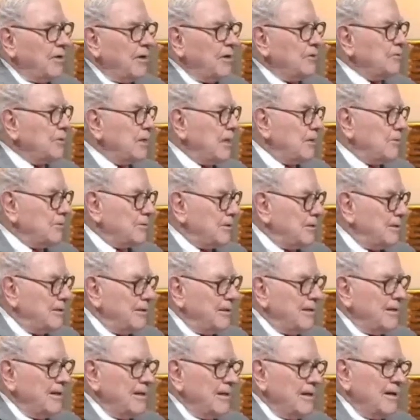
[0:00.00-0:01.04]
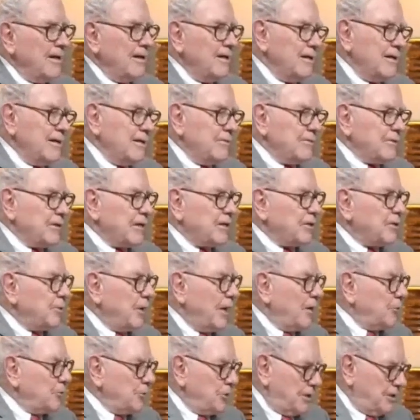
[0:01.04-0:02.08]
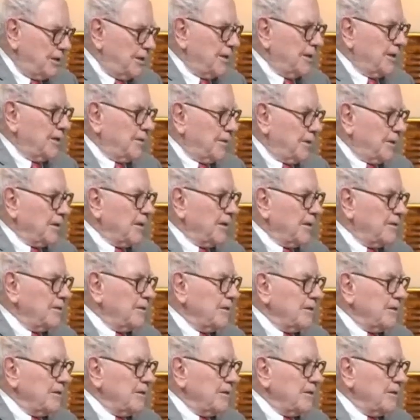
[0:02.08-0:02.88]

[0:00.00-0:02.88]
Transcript: found out, I never got grounded in anything.